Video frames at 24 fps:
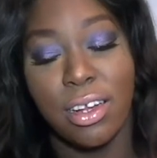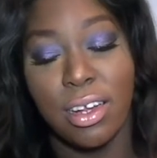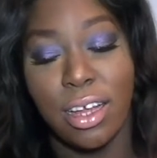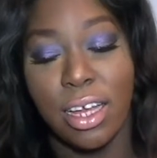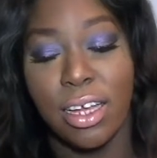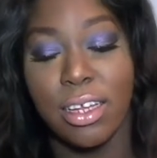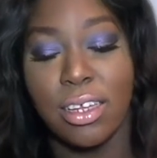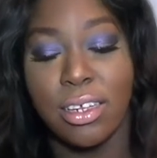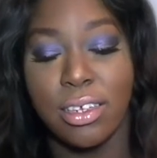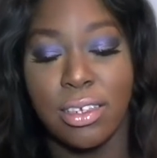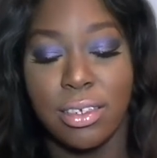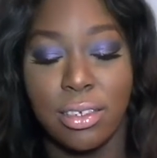
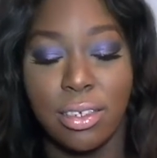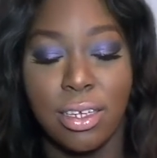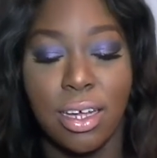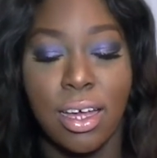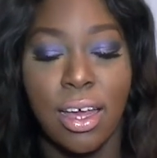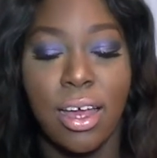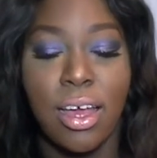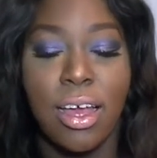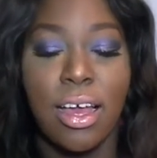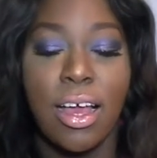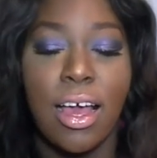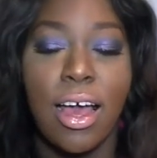England.
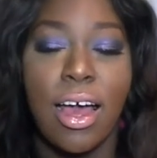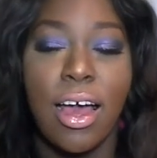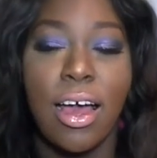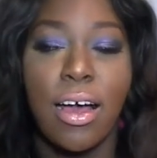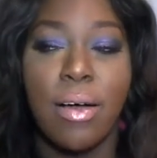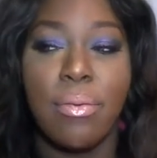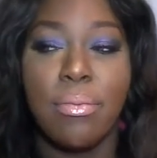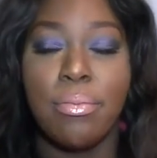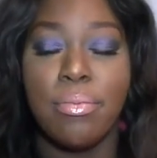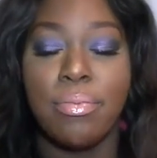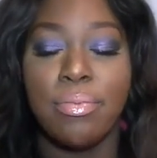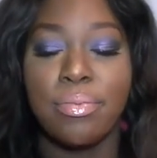
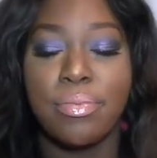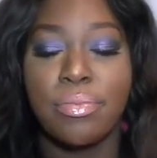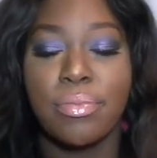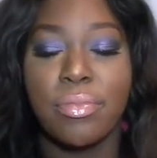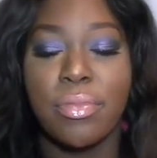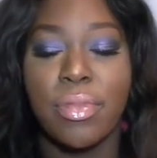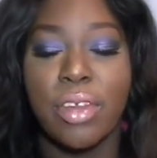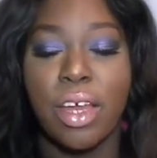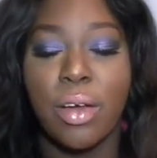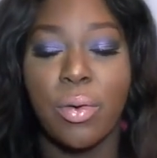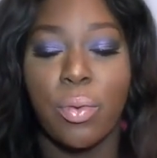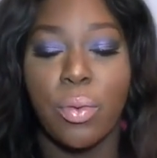
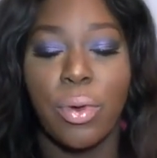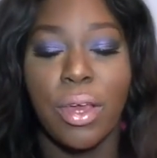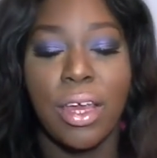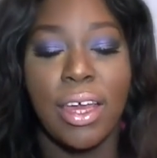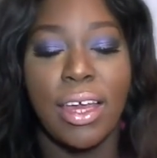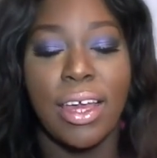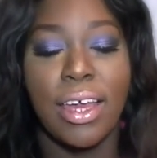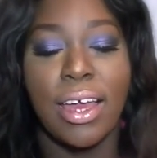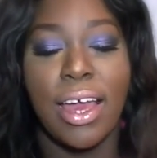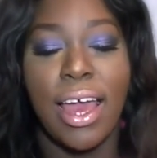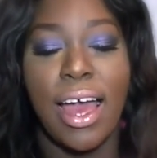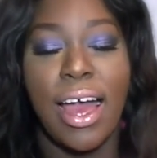
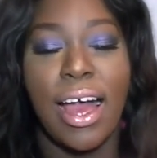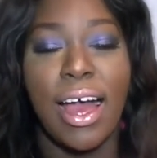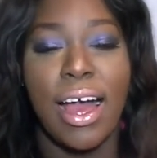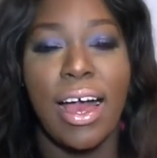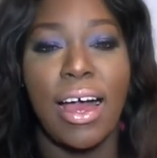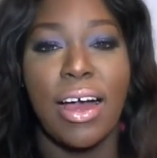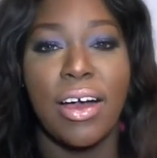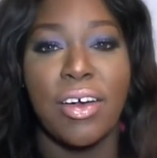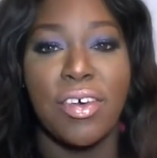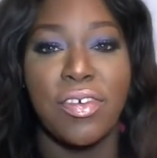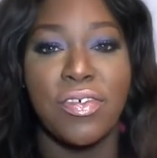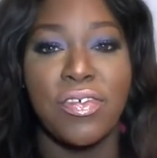We
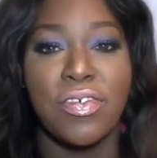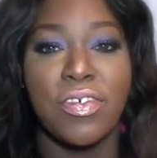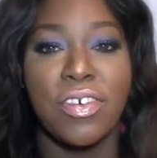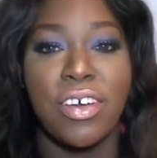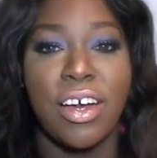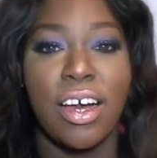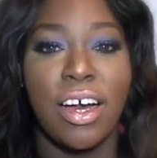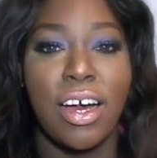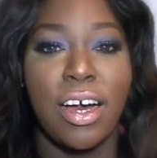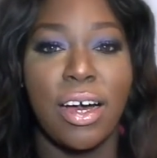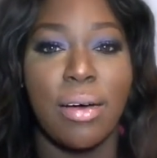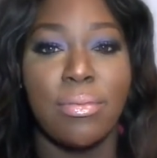have
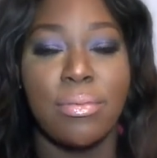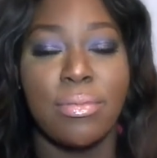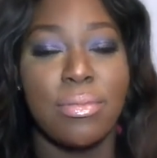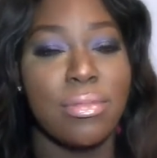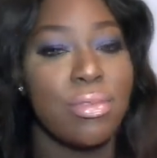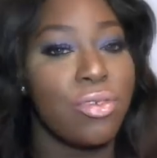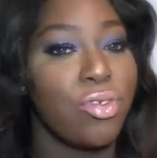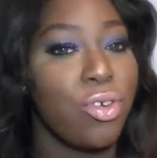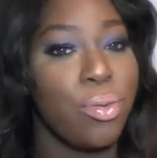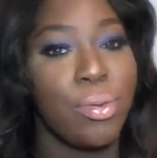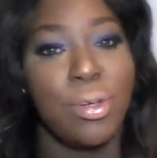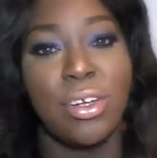
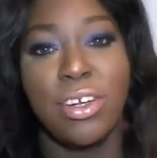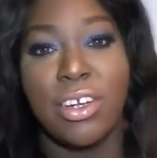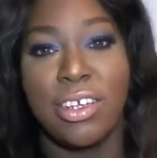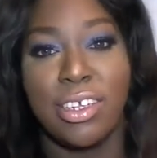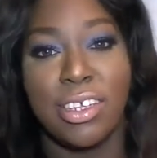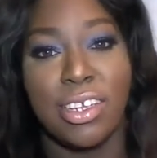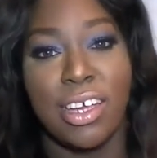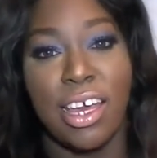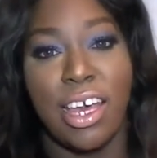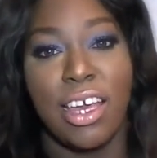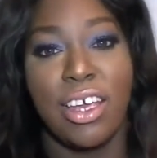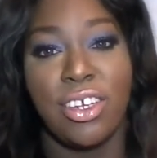criminal
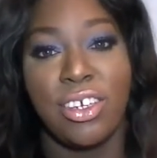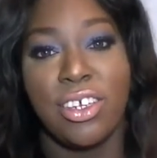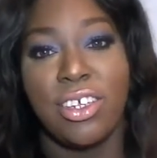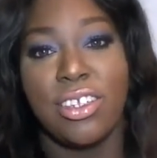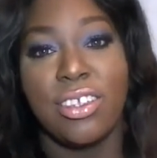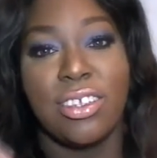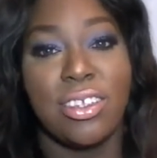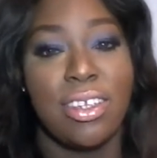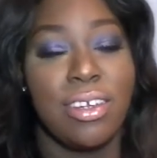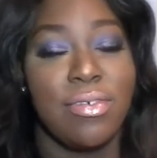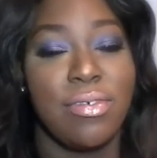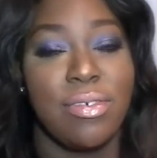litigation
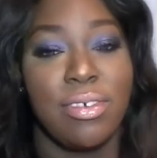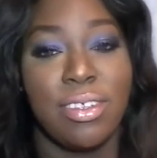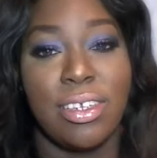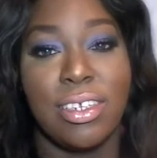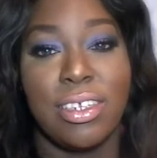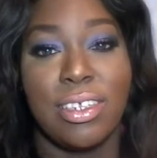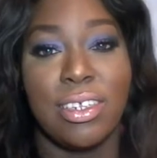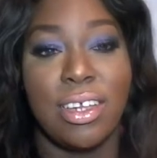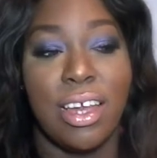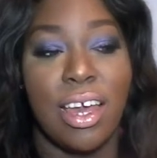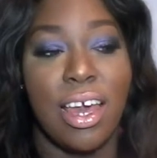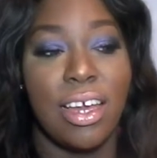and civil
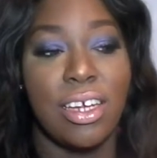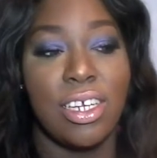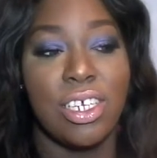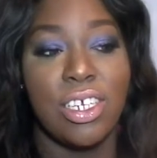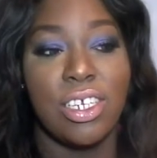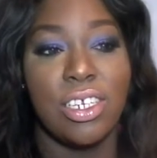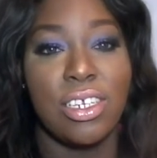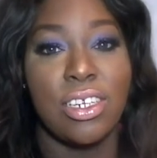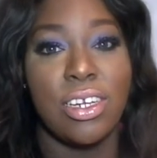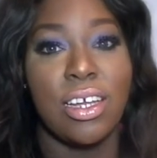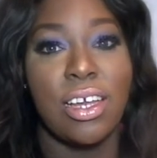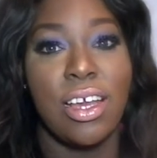
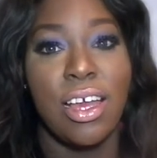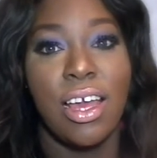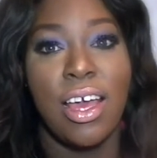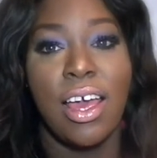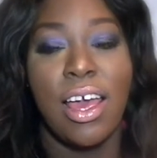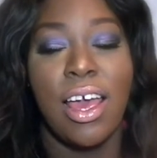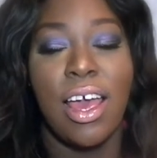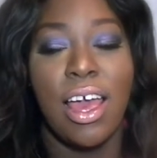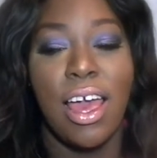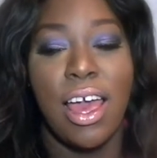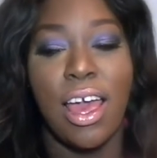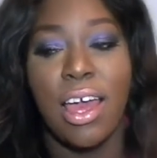litigation,
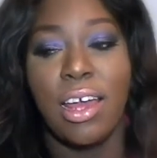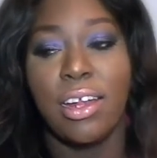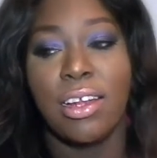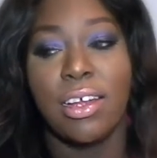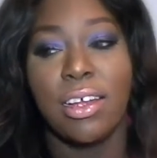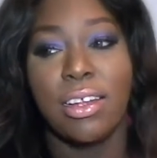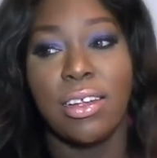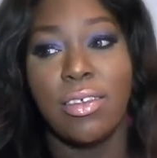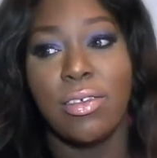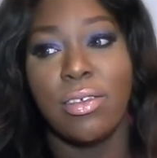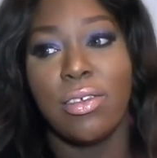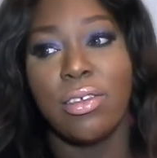and
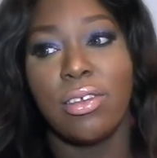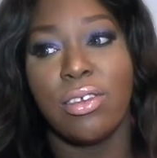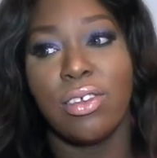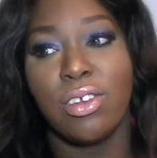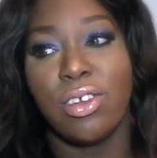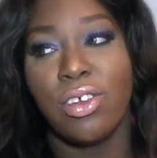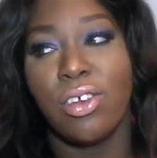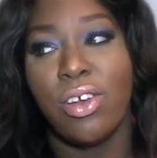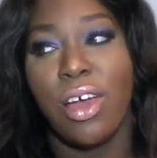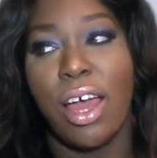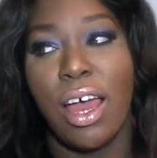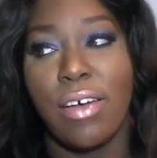then
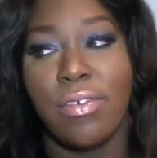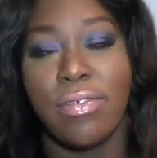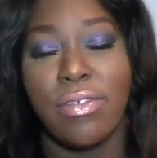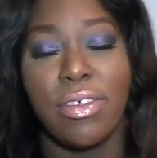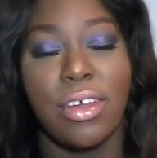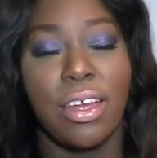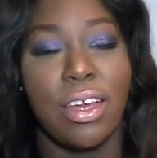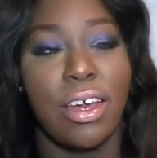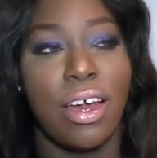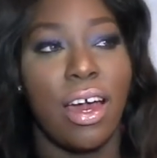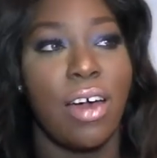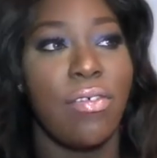you have
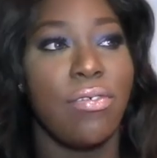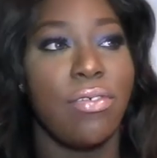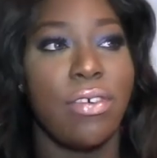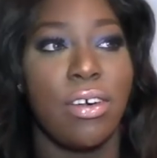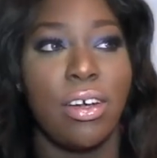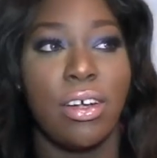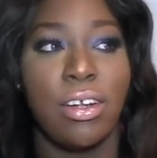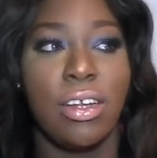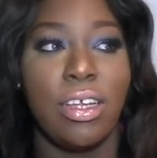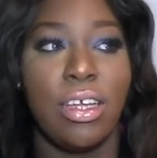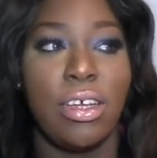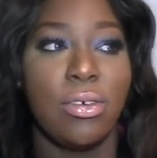the
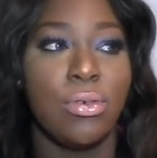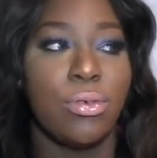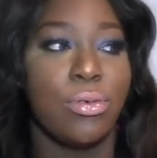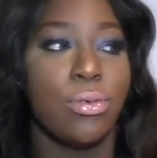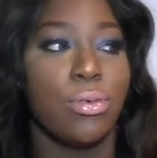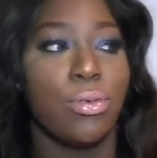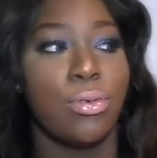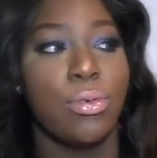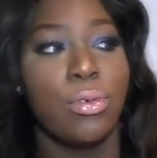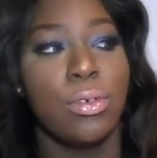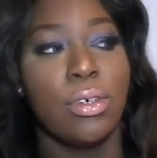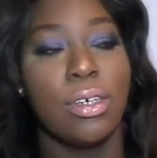other
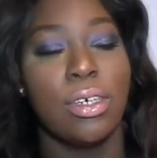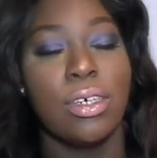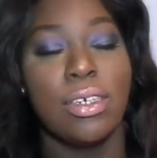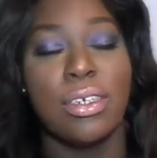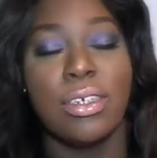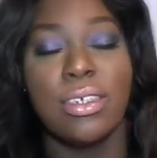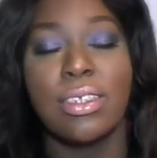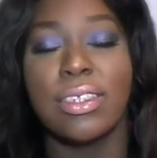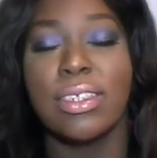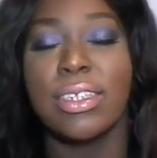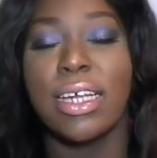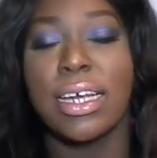legal
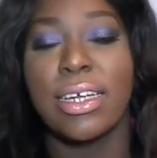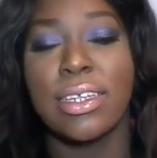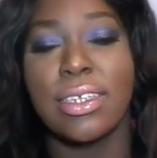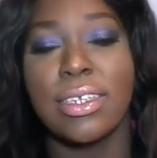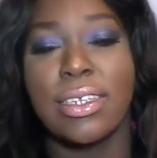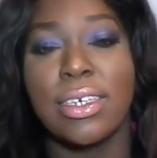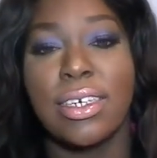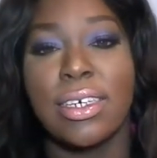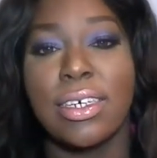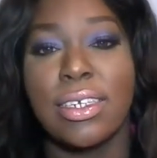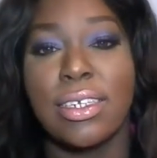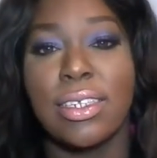
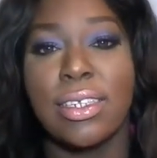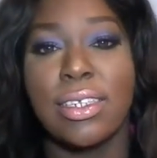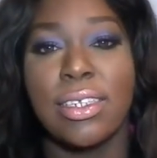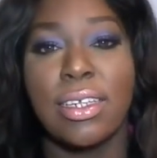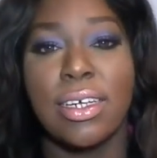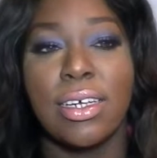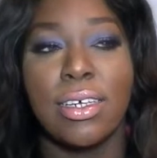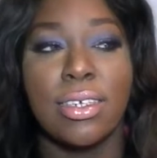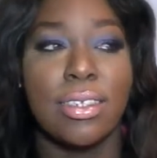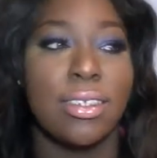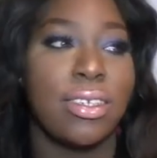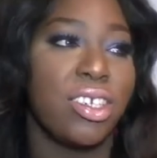sectors
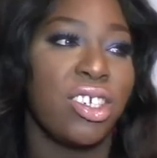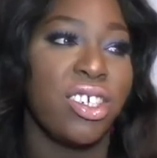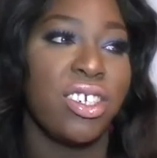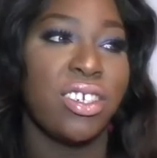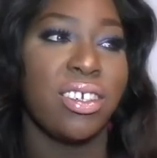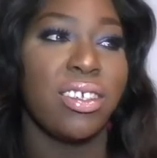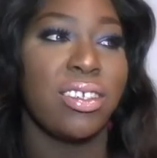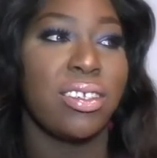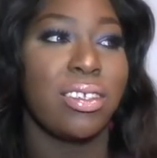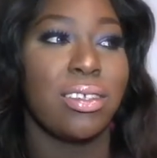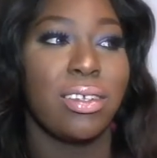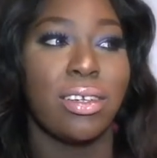such
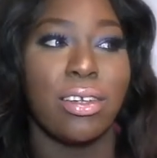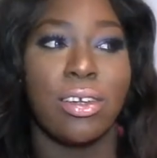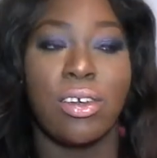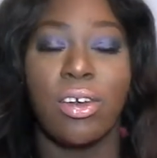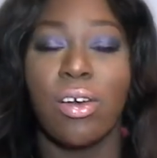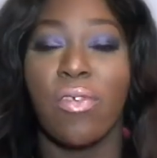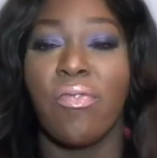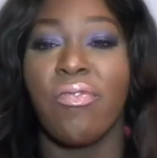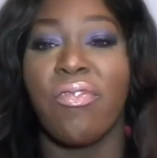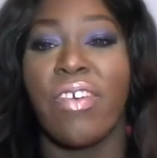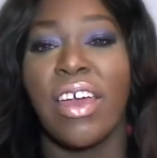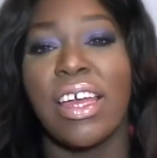as
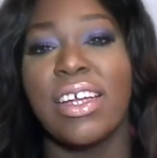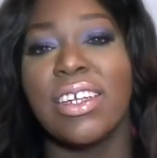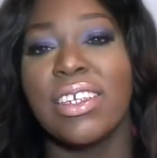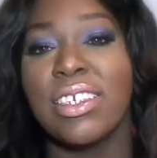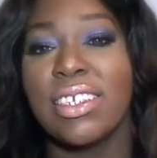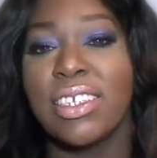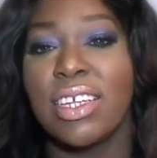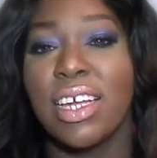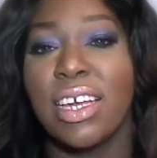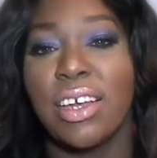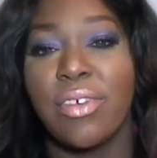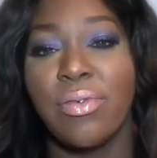
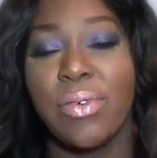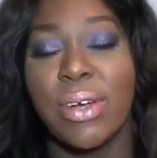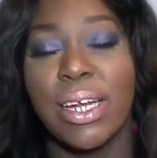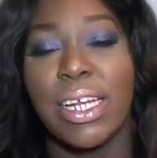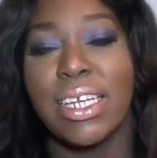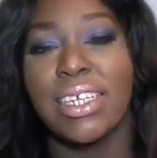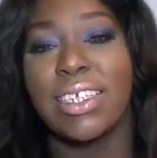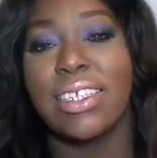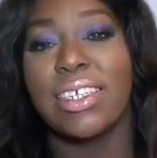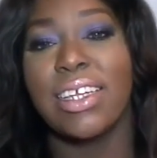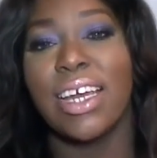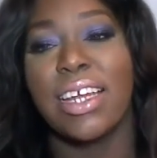conveyancing, real
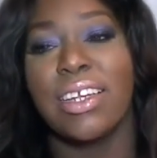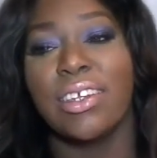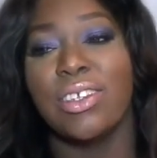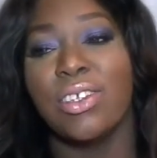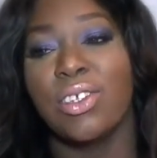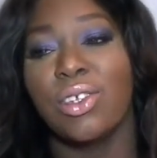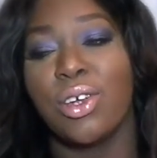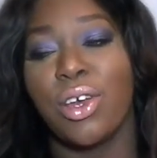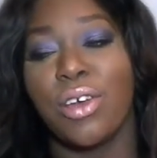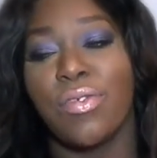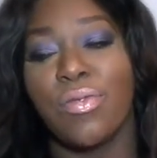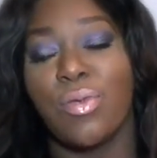estate, and
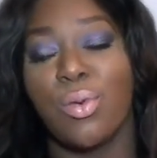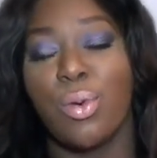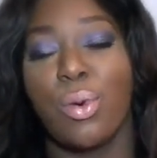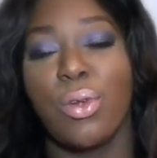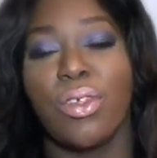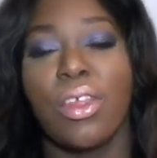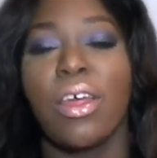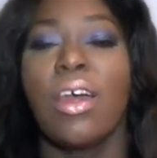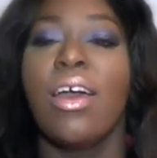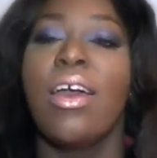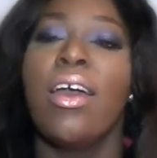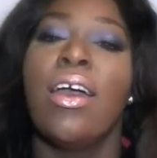so
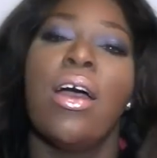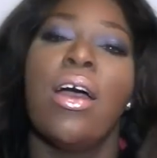forth.